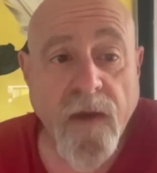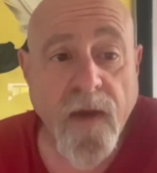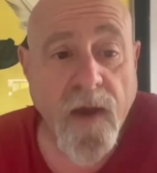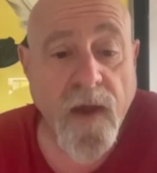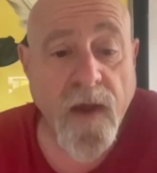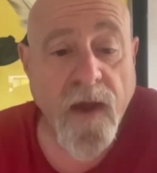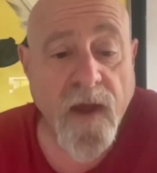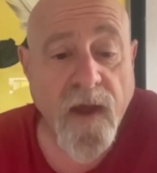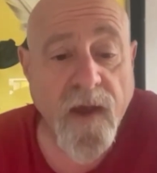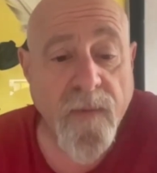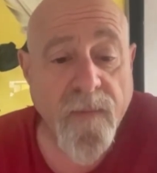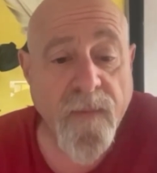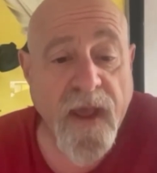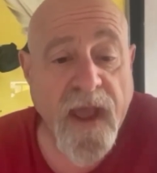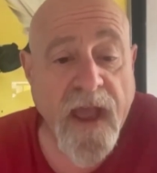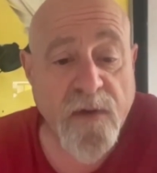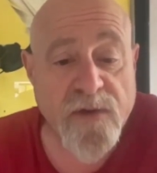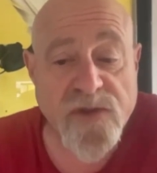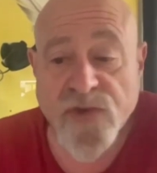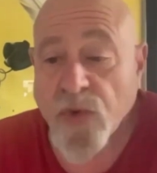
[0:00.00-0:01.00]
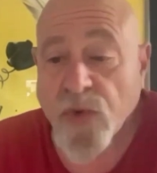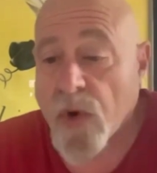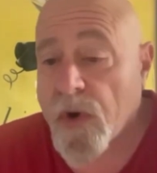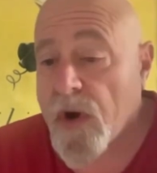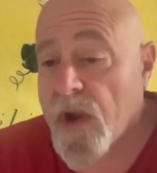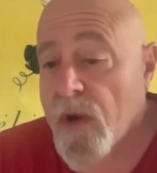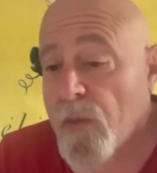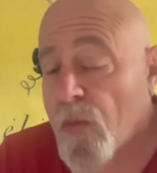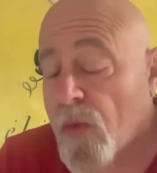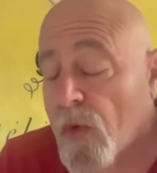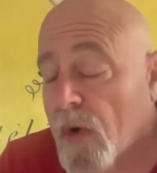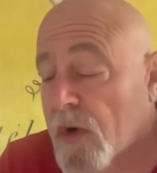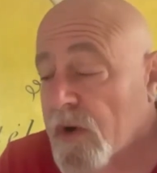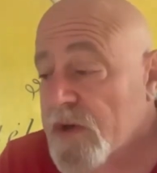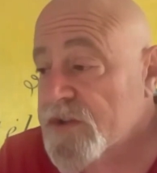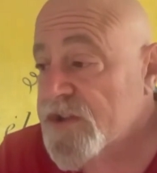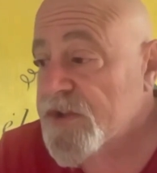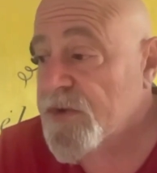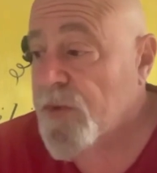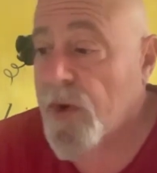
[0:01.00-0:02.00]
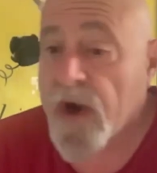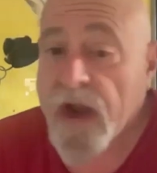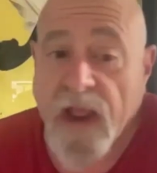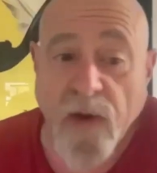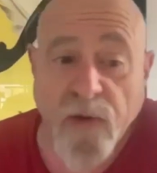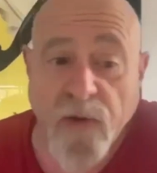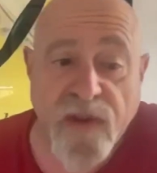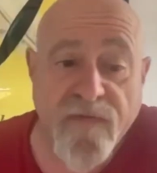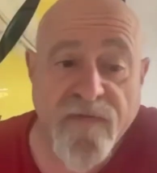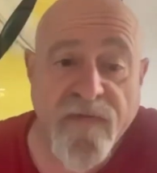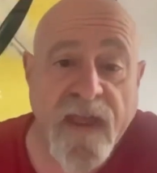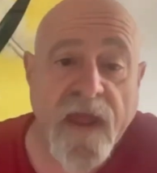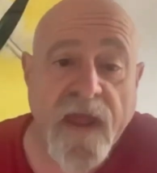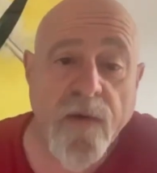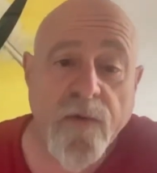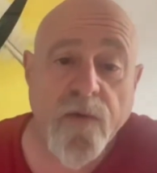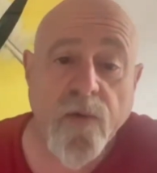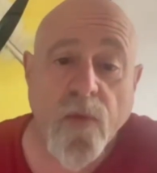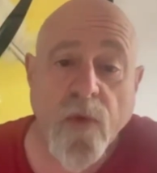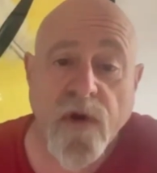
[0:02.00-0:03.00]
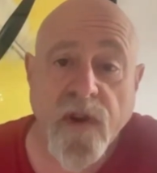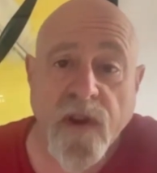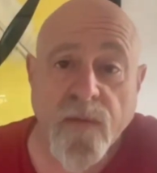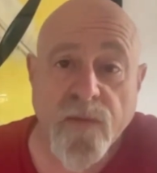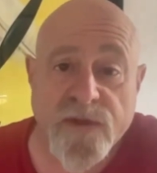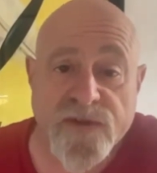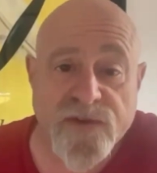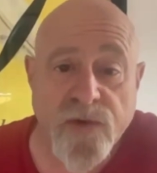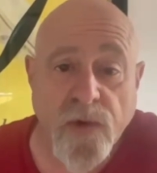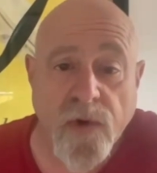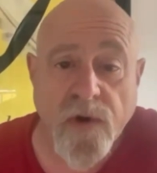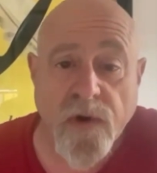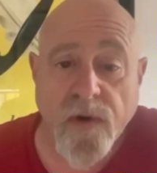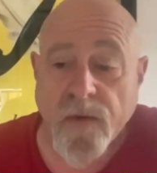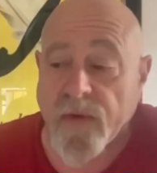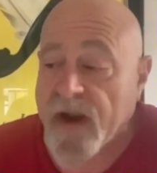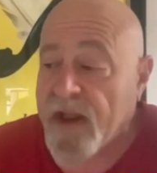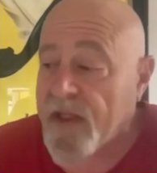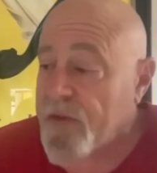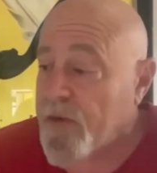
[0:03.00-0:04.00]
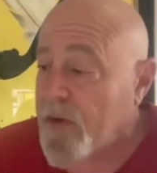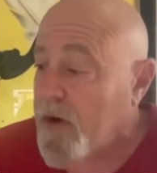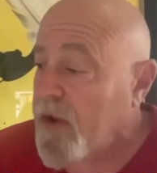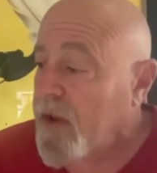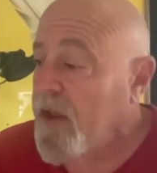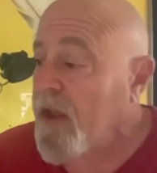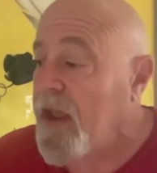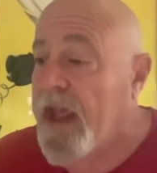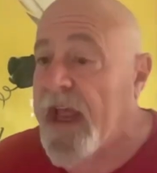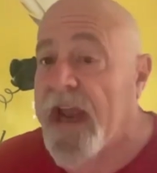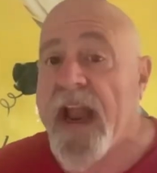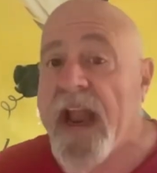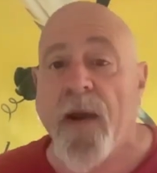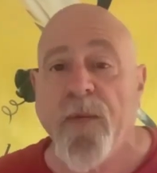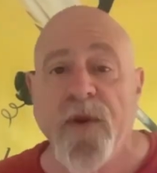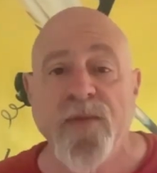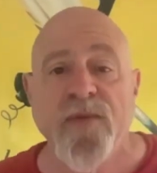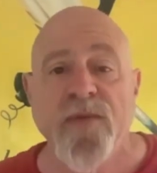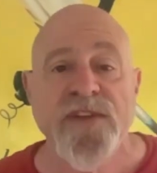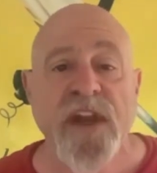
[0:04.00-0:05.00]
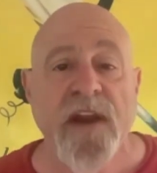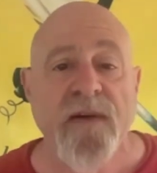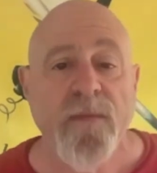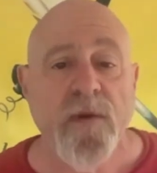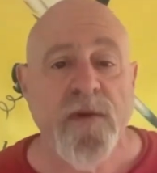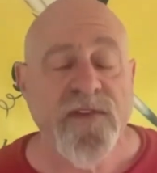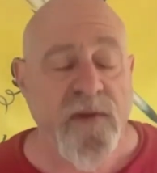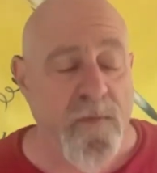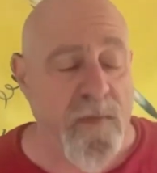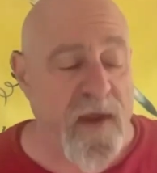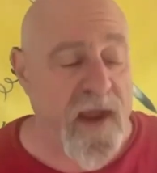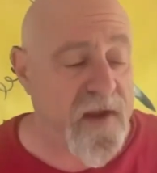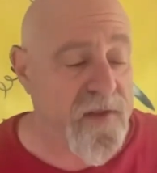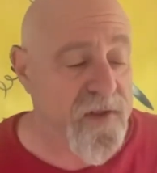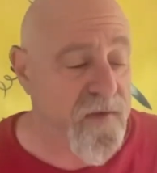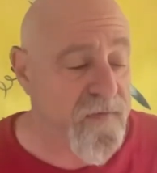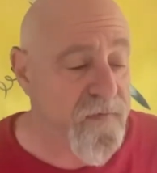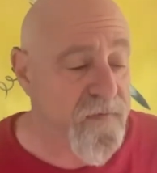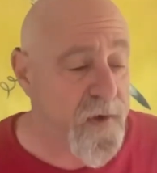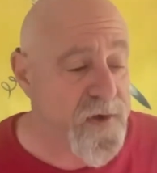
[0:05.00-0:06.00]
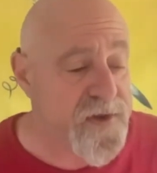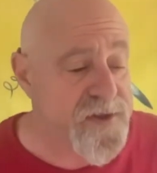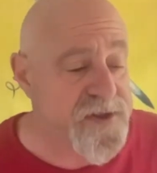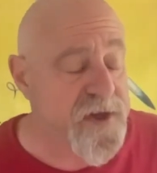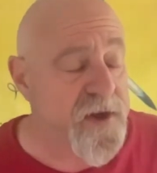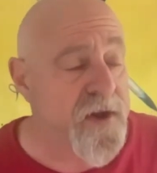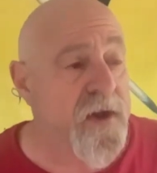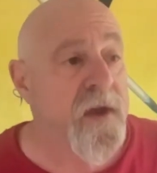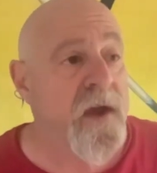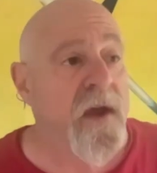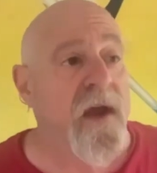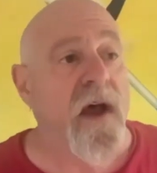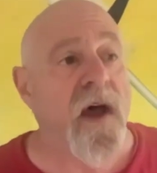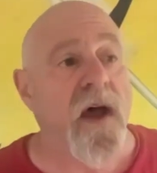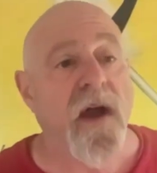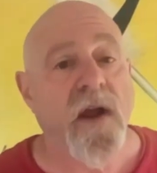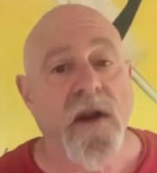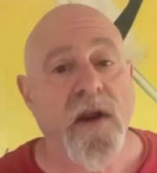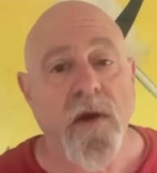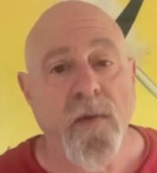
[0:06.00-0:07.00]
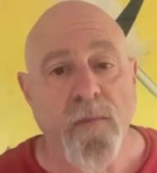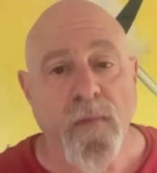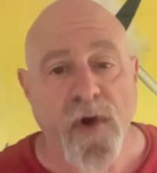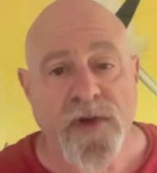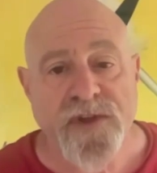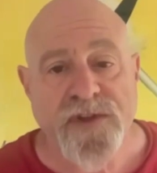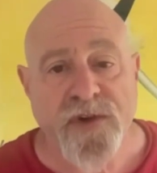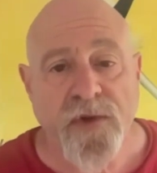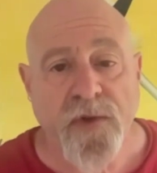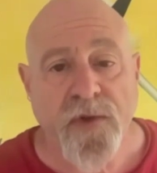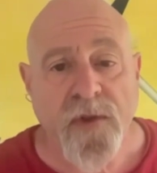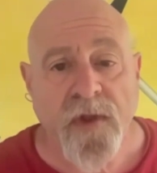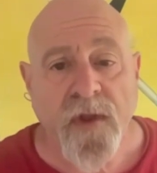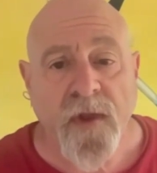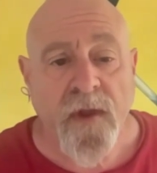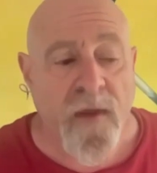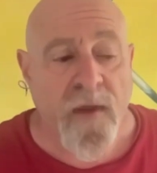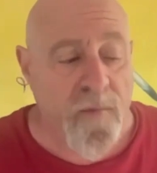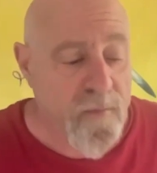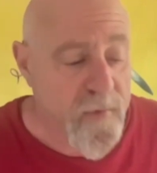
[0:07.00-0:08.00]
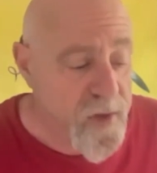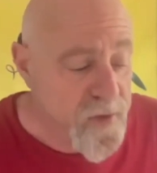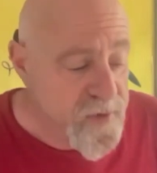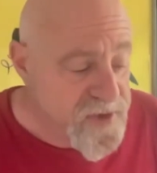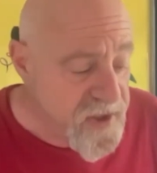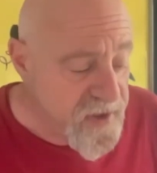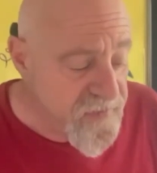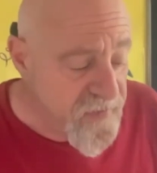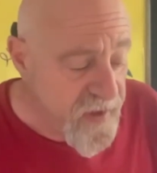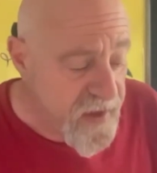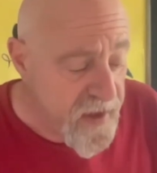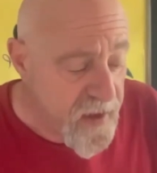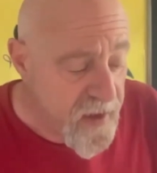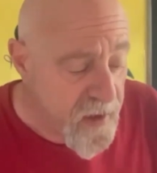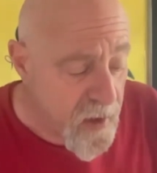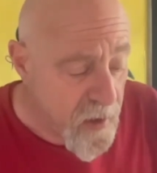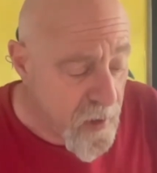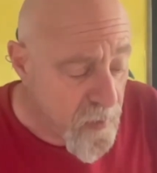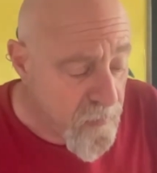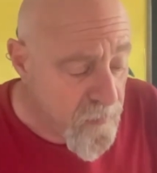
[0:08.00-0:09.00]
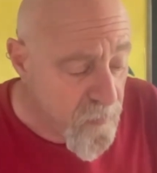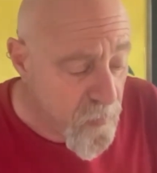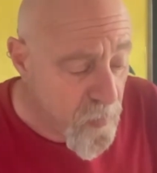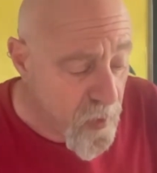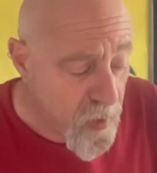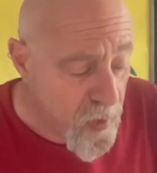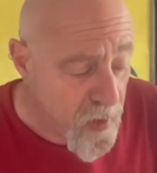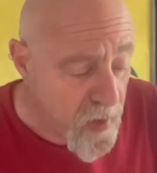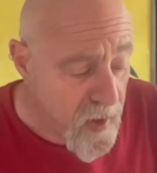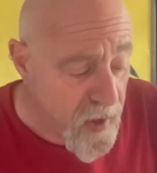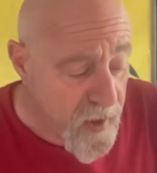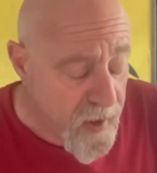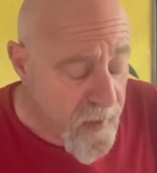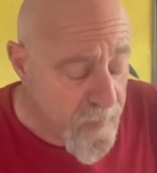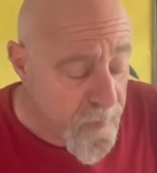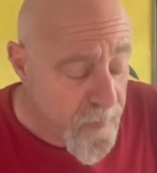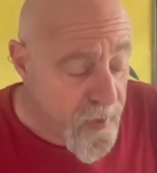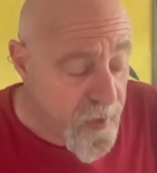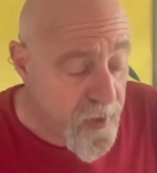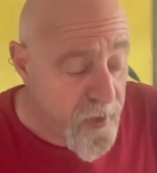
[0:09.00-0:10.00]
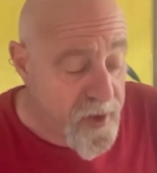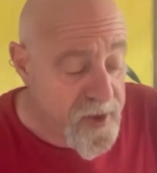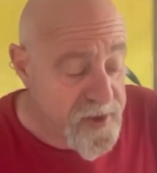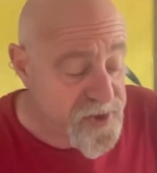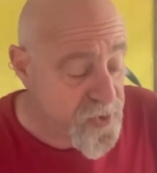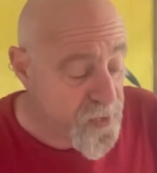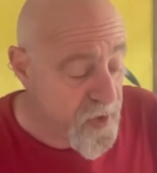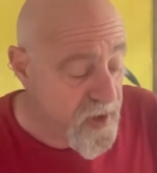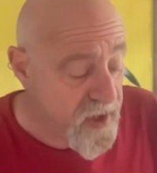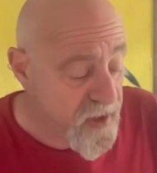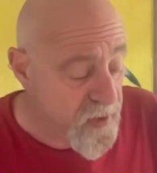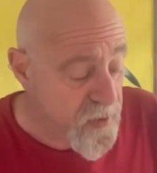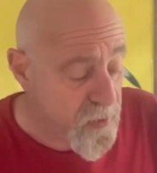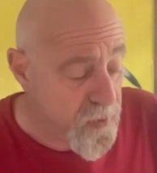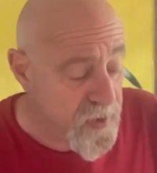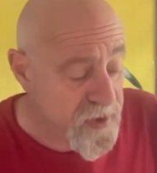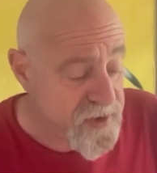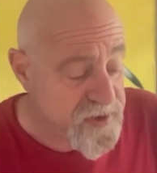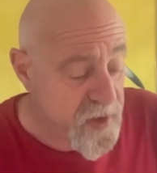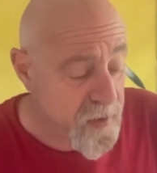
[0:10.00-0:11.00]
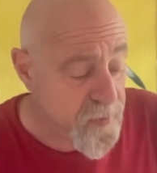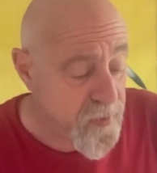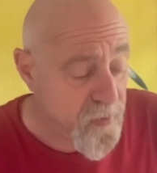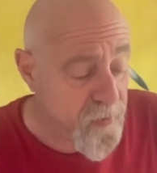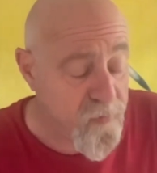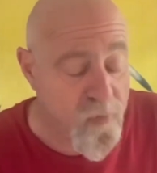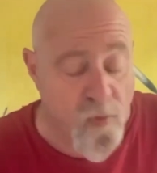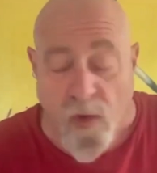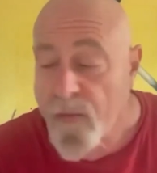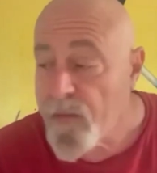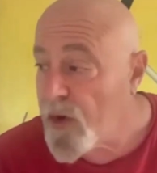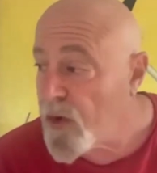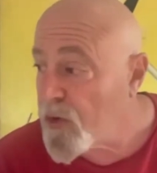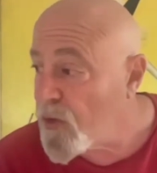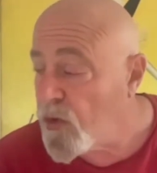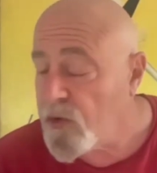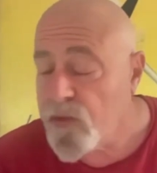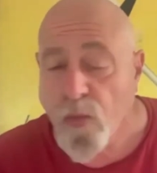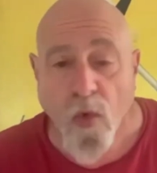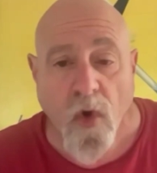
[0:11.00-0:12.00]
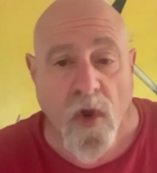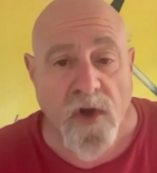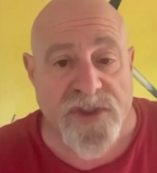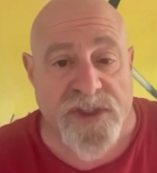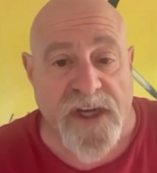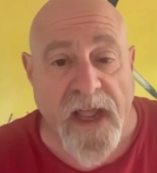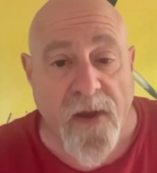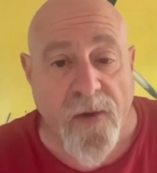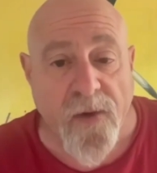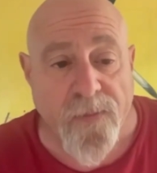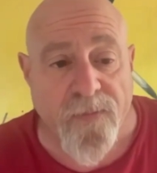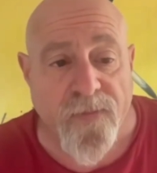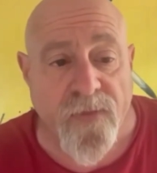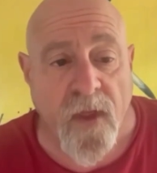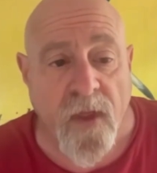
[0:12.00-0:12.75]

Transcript: how Sora works, or how he found working with Sora, rather, and how he was able to make the first commercial music video for Ernest Green, who is the performer, called Washed Out.